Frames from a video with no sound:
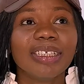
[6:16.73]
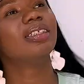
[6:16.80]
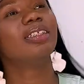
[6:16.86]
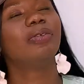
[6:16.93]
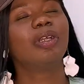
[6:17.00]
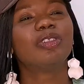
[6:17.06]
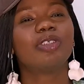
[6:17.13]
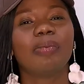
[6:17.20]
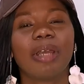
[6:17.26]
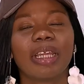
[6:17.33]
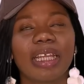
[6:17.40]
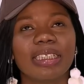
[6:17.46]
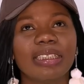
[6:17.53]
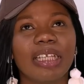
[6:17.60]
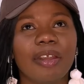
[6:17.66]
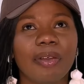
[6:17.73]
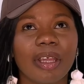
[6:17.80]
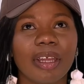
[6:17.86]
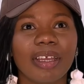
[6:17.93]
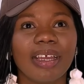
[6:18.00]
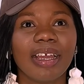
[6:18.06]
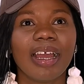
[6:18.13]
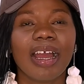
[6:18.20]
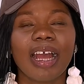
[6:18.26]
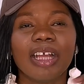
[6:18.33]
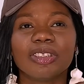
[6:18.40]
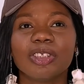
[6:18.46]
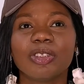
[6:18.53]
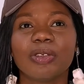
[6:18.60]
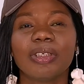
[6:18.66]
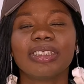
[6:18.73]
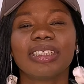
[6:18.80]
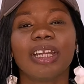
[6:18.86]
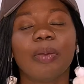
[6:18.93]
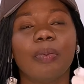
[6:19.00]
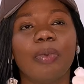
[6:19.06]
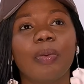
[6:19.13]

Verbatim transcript: He went to a market area and saw someone selling